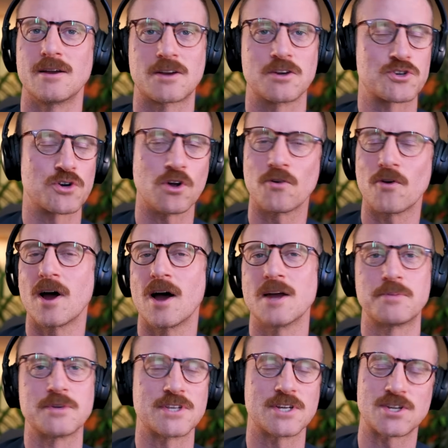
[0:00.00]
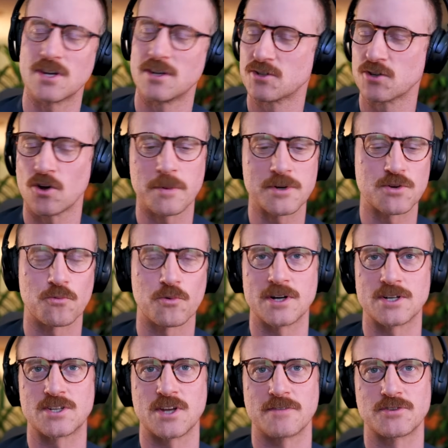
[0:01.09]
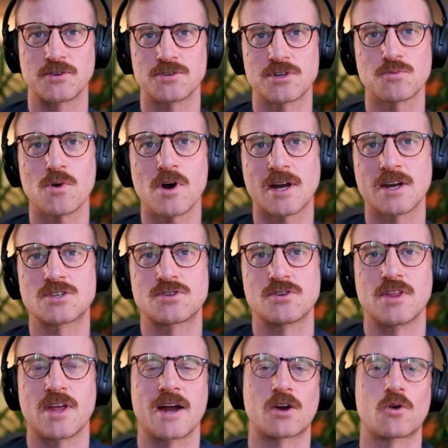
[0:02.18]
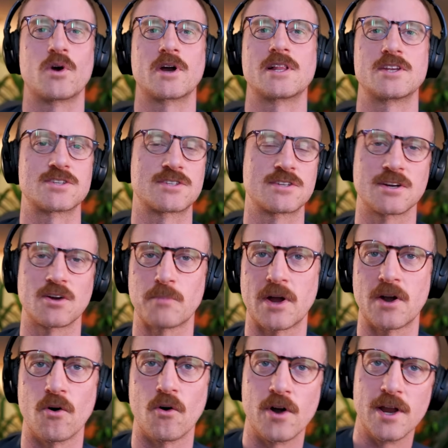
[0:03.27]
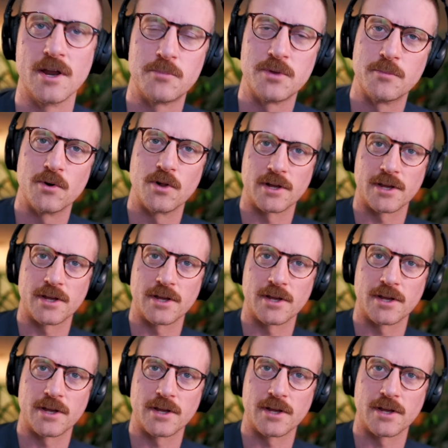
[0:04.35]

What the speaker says: control rod position, there's a whole bunch of weird stuff. So just walk us through that quickly, just to better orient people